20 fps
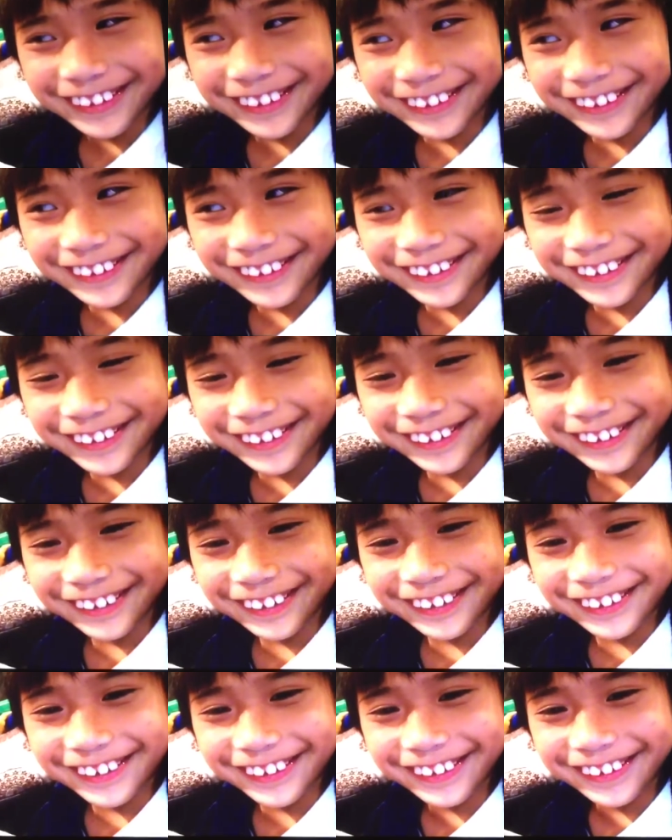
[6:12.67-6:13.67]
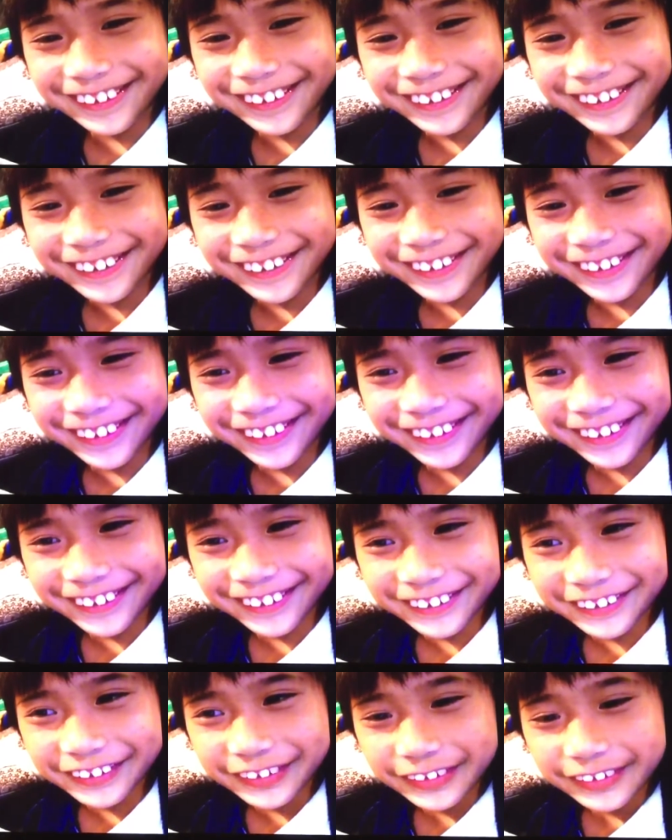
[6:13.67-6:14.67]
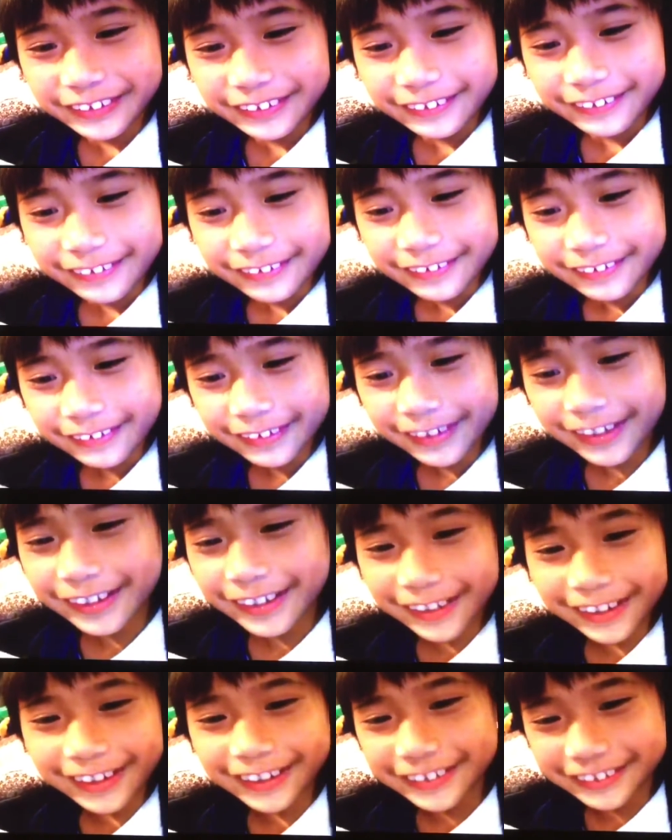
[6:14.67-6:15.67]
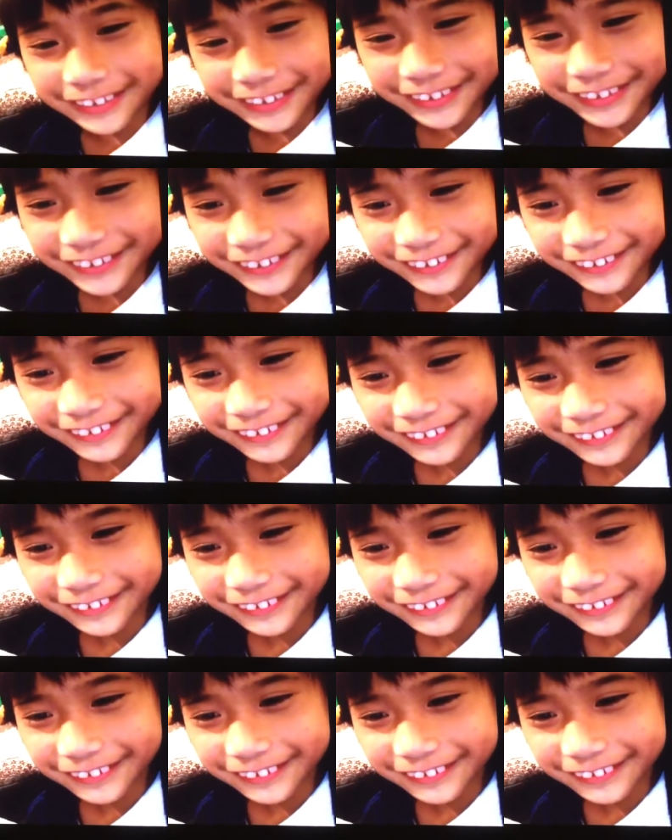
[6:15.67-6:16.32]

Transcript: Hey. Hi guys!